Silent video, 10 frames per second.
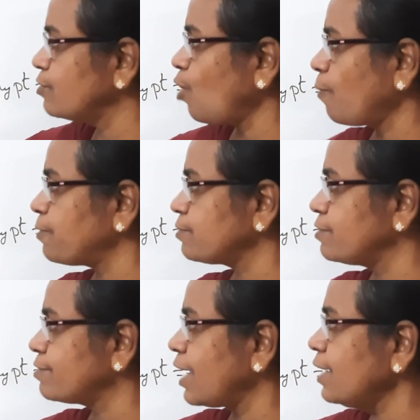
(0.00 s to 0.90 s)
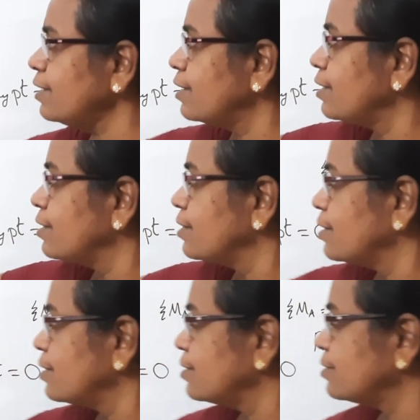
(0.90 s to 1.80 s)
the opposite side.
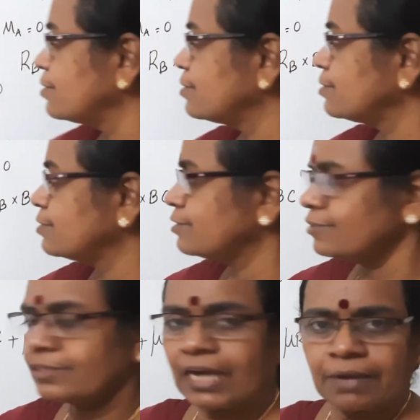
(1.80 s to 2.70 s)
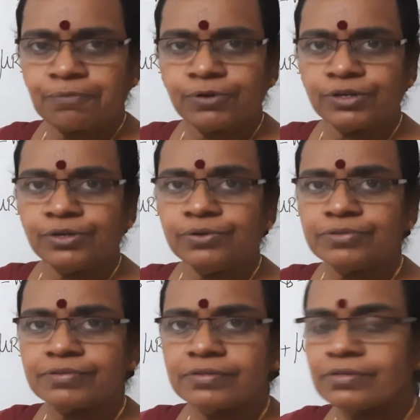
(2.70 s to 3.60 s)
This is the
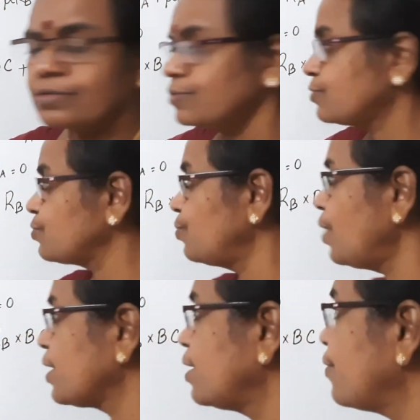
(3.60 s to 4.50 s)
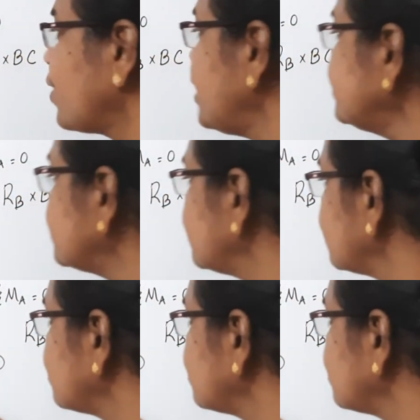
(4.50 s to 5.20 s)
hypotenuse. So I can write